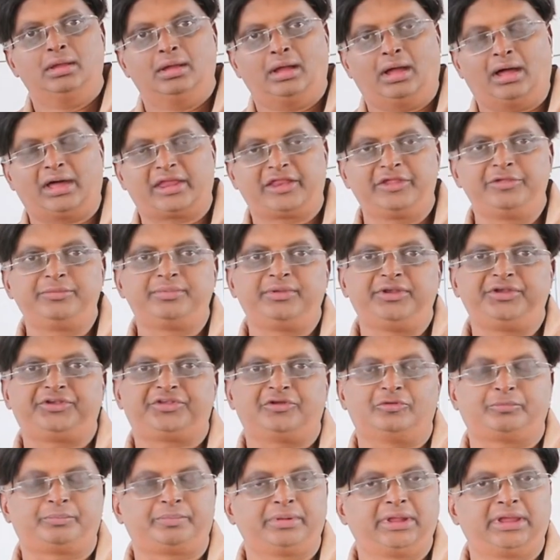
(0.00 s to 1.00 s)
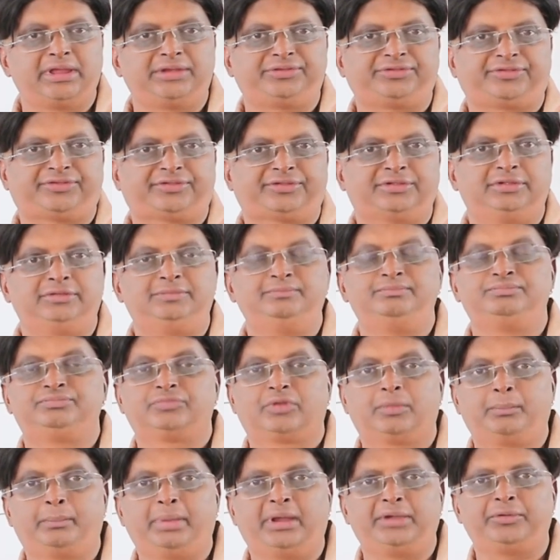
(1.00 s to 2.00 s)
arrangement of plates,
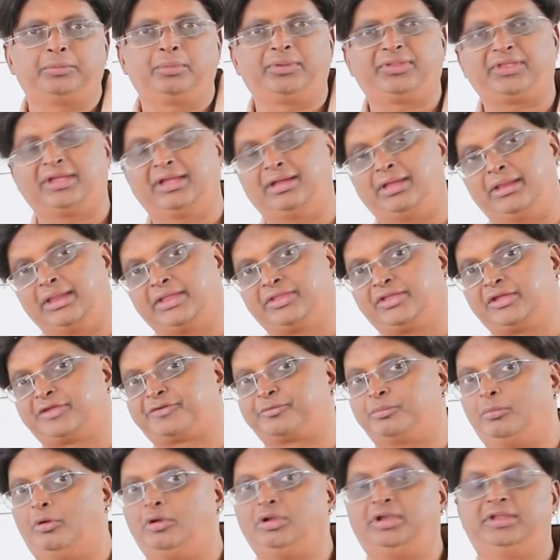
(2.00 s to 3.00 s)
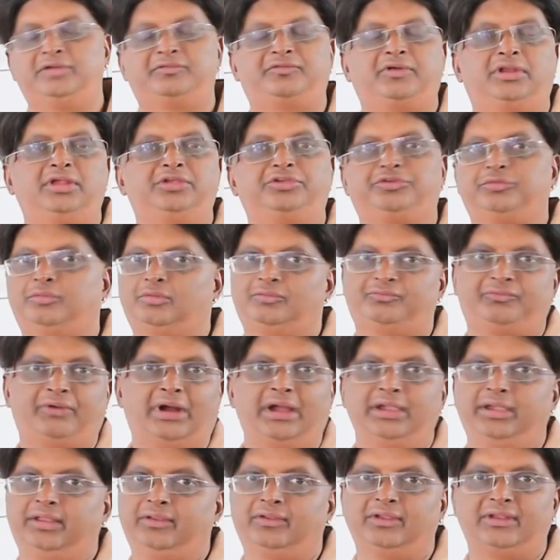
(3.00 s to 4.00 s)
but with another small difference you will
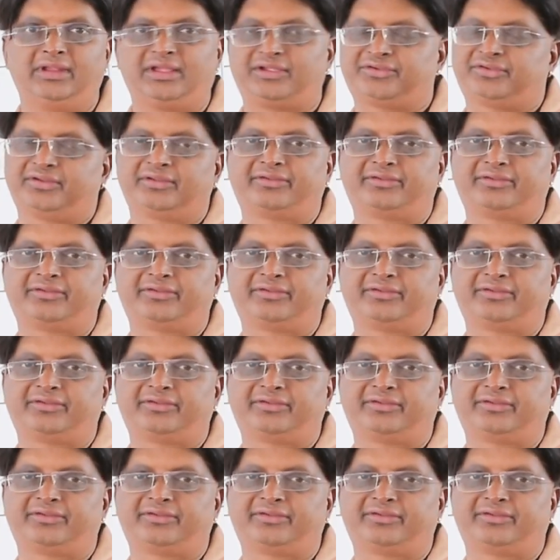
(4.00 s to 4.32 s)
find in the next